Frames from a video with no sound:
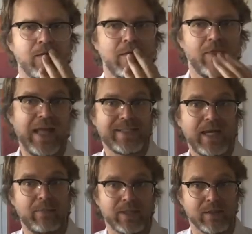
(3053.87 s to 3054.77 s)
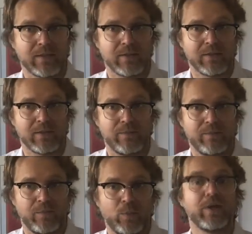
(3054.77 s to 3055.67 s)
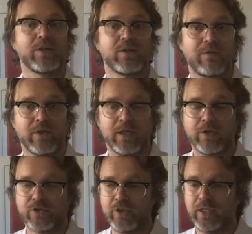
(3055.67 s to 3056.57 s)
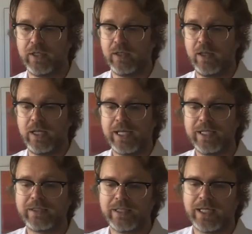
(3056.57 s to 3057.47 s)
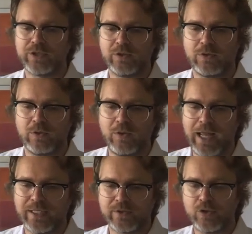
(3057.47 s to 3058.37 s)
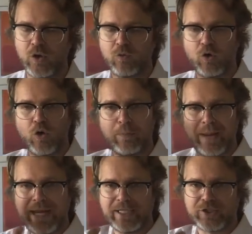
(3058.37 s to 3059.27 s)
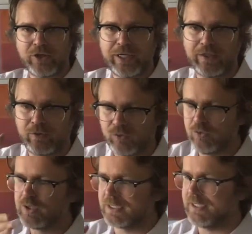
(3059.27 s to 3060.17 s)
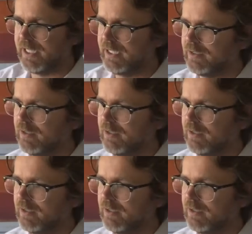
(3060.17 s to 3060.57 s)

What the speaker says: That's our business. We're a sovereign country. International law has no role penetrating through the state